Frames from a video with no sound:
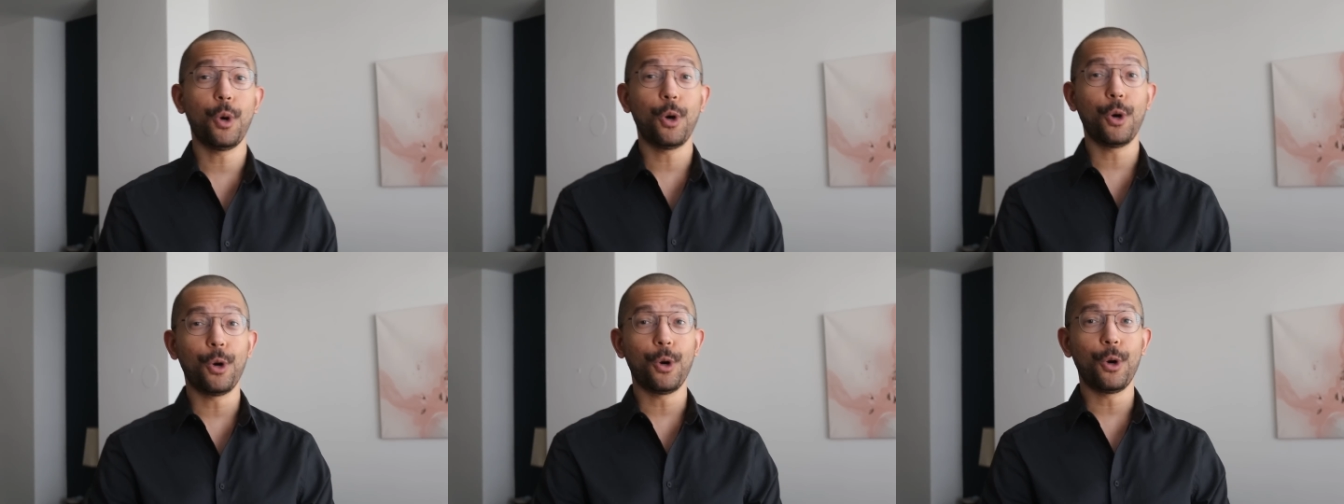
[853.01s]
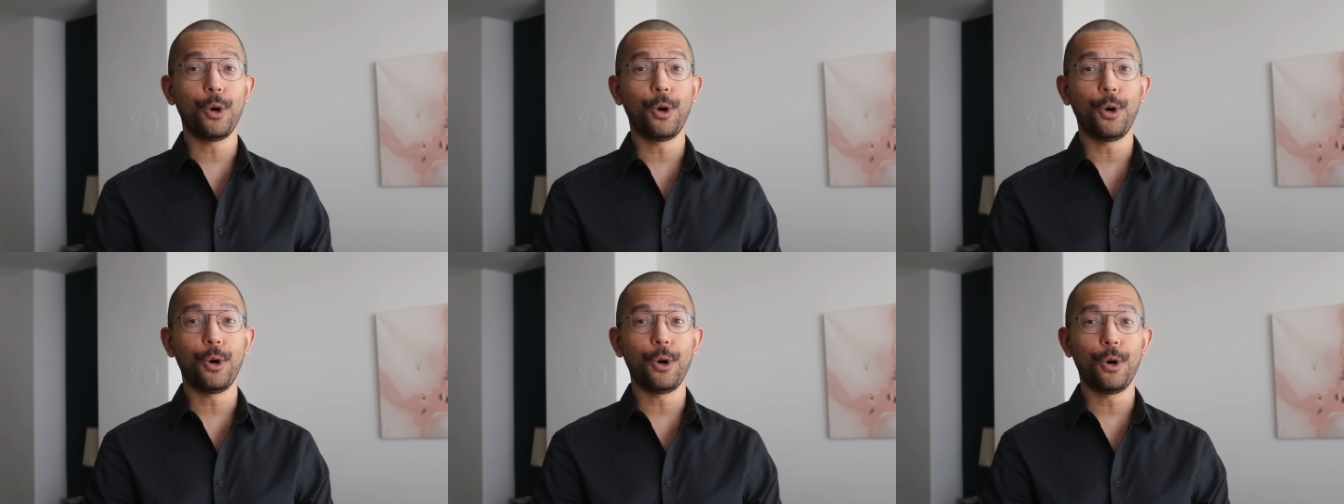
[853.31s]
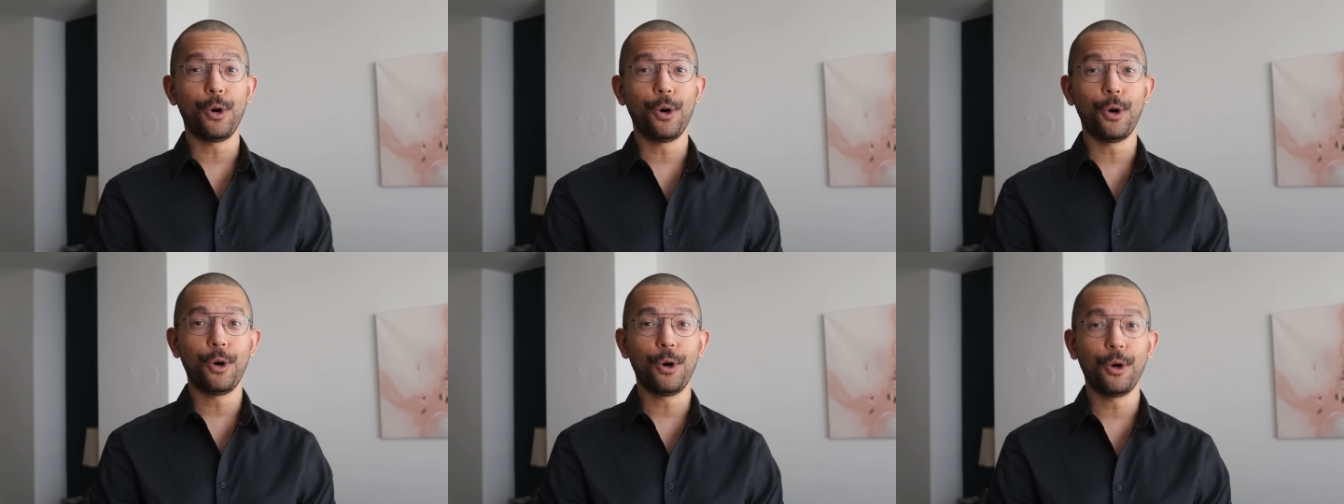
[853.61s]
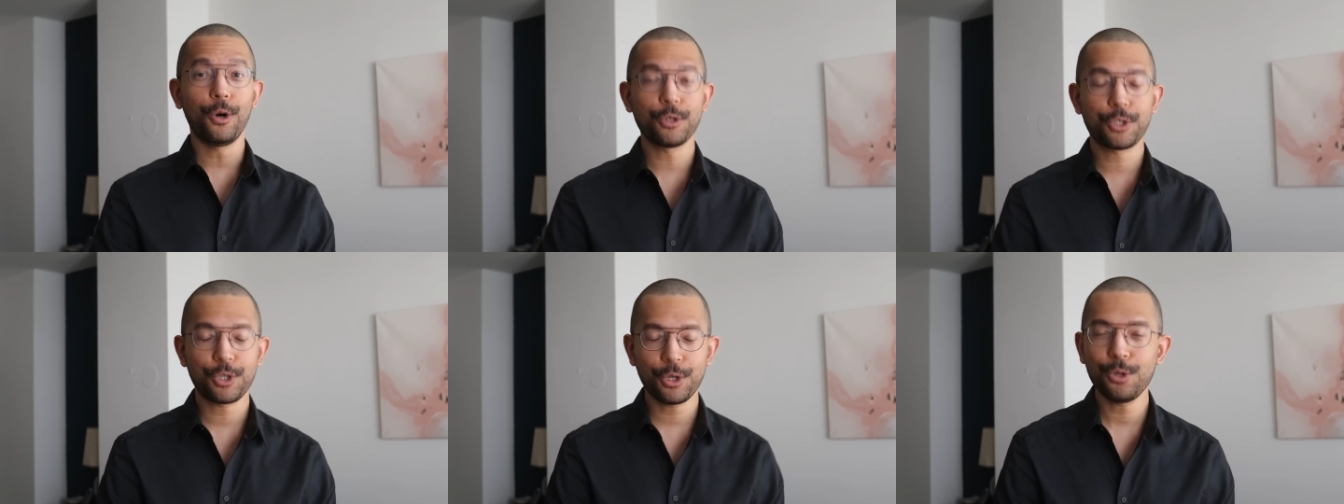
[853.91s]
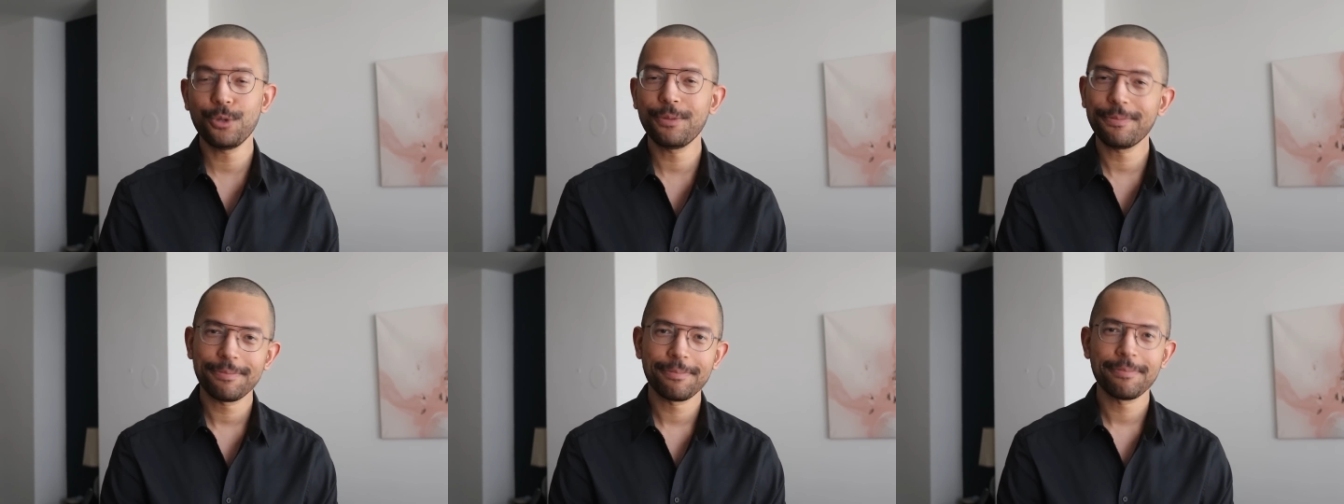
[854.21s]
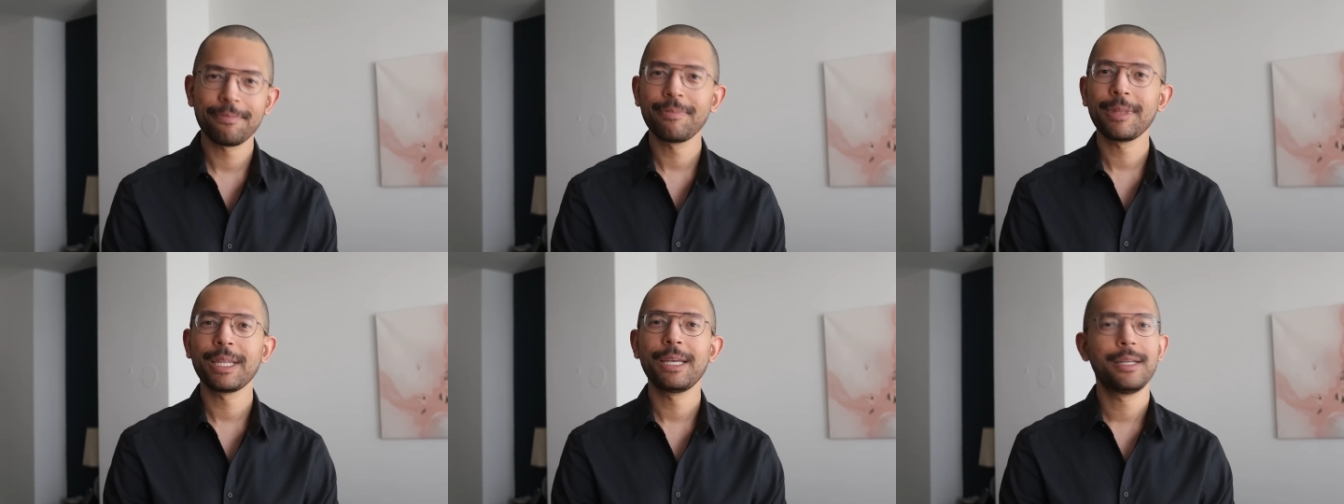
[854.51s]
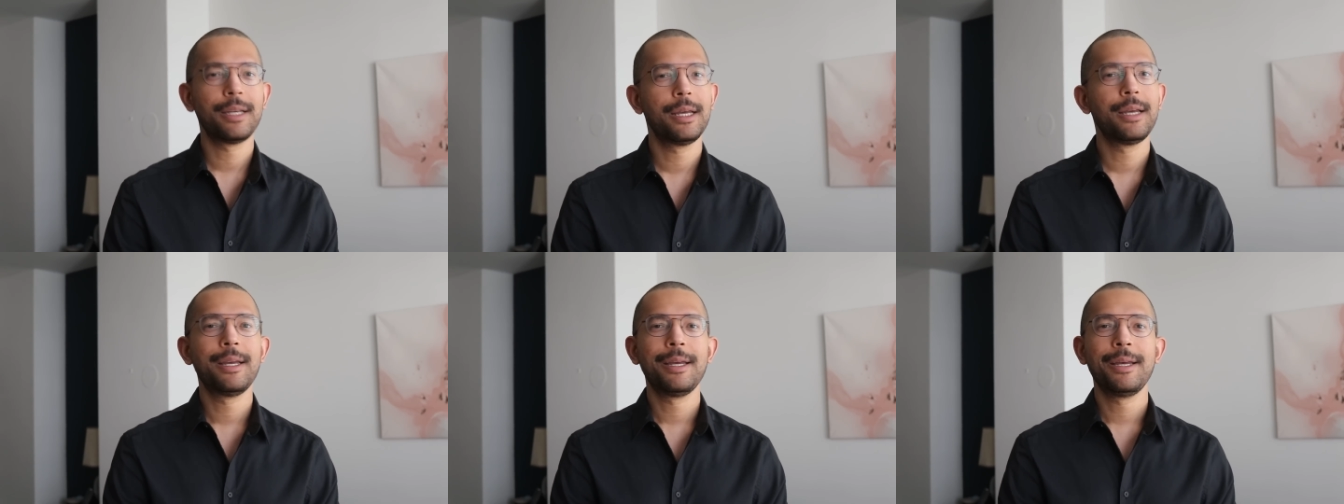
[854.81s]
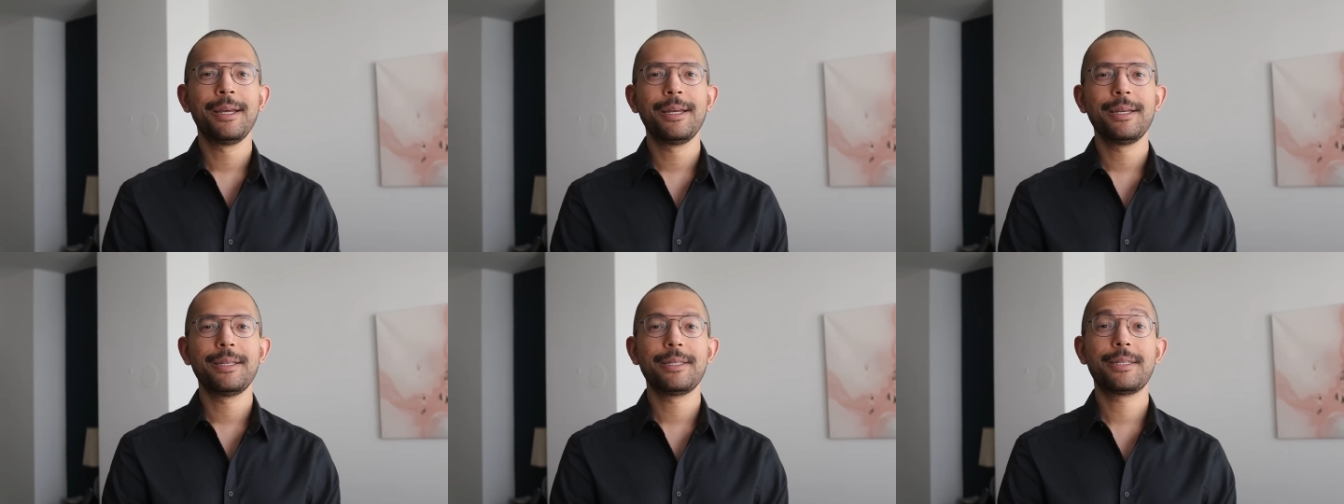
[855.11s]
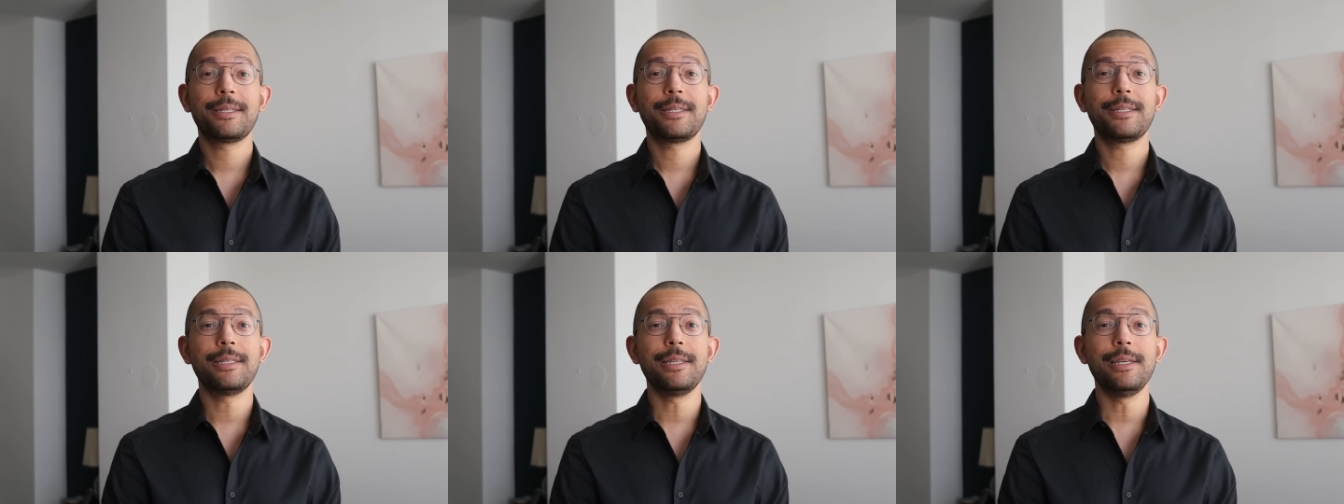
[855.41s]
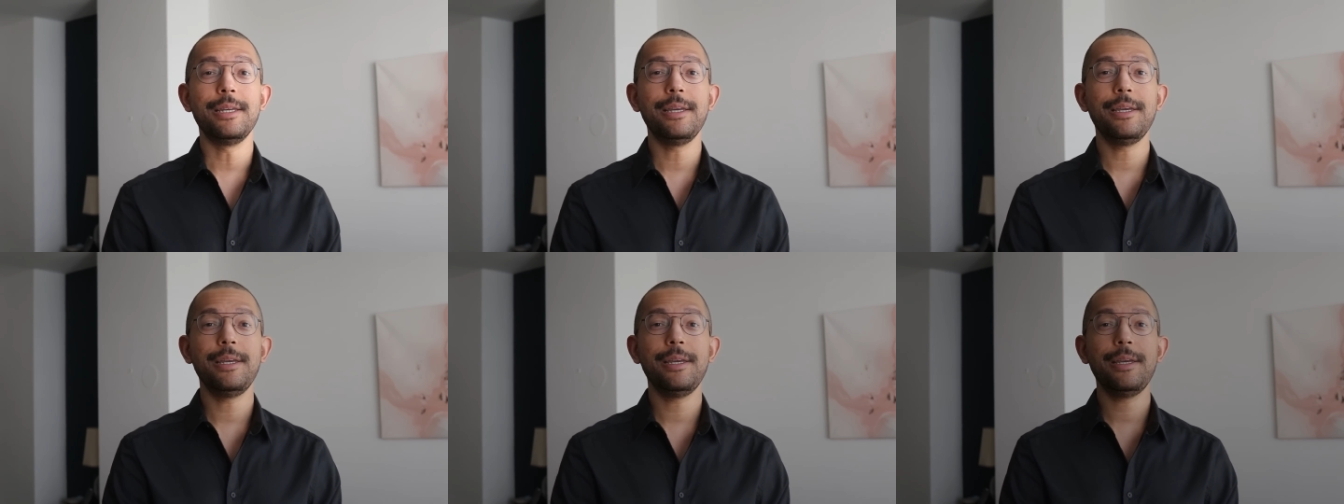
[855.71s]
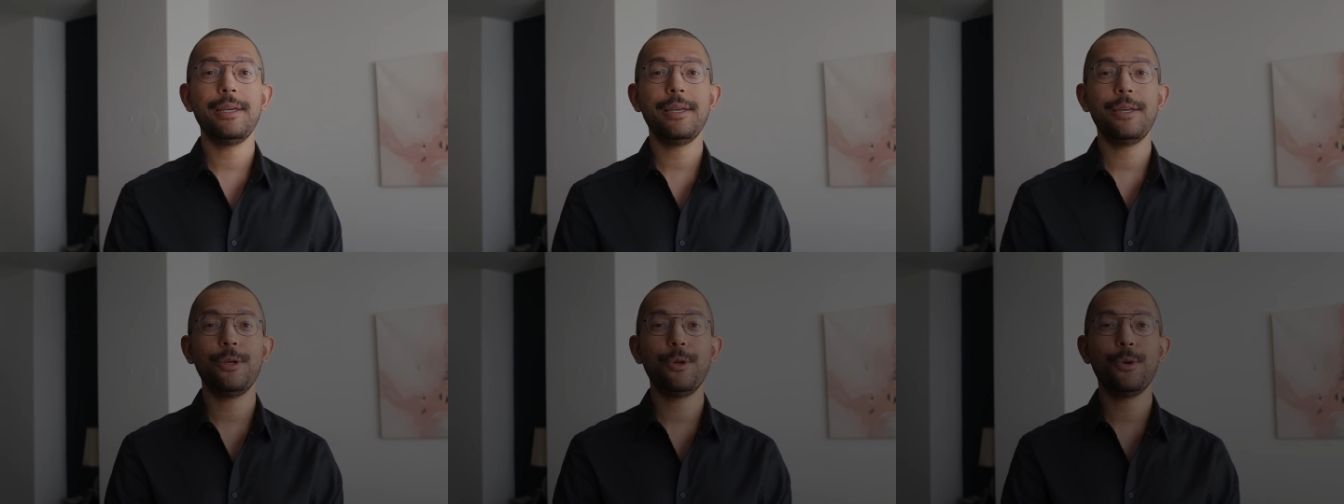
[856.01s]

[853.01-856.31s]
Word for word: all soon. See